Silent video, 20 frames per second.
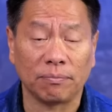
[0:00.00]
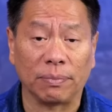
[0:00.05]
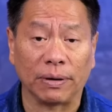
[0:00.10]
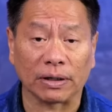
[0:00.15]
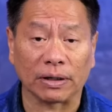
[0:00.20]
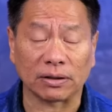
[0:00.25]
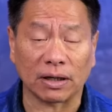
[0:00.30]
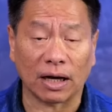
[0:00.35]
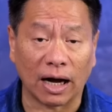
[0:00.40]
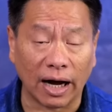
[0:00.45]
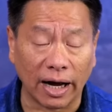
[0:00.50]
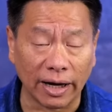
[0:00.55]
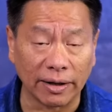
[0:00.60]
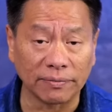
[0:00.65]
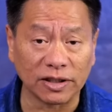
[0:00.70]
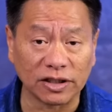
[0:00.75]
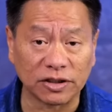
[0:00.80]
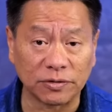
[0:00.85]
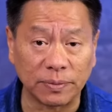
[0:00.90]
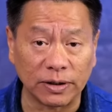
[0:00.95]
Because I
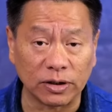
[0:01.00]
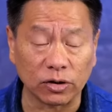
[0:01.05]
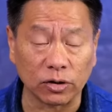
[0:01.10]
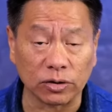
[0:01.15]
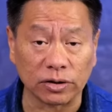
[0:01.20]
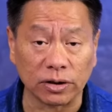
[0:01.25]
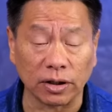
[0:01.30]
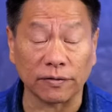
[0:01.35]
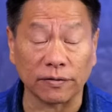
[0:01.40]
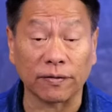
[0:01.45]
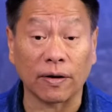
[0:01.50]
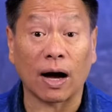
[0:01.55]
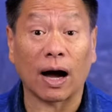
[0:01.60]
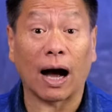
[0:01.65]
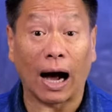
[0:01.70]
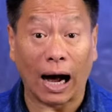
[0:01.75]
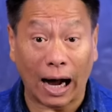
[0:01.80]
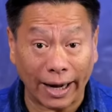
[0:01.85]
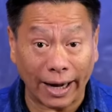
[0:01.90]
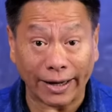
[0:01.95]
am the spiritual self.
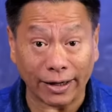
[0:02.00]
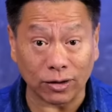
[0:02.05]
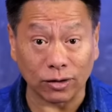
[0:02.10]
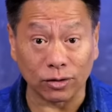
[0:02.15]
I